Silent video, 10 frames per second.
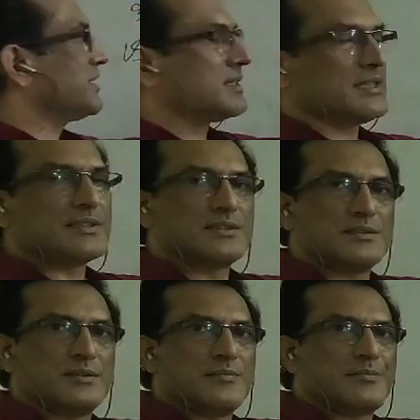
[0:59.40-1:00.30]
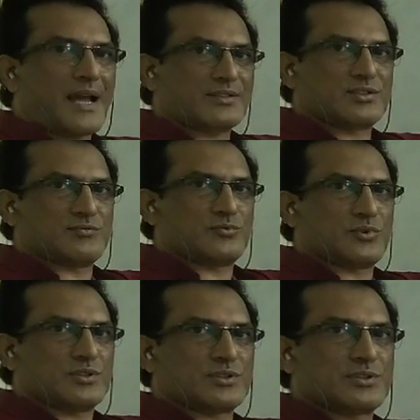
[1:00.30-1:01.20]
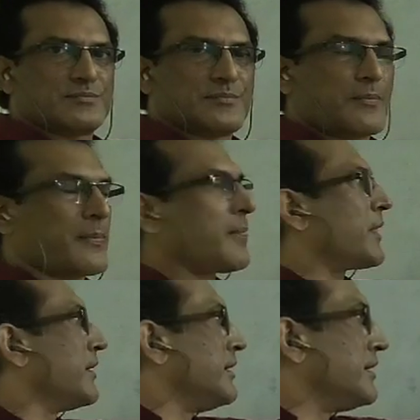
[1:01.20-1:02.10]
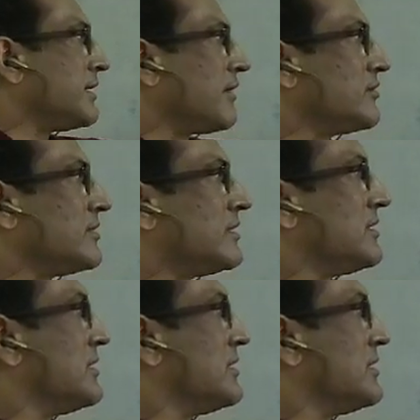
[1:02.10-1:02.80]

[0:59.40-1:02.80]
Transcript: to be in the passive voice. Now,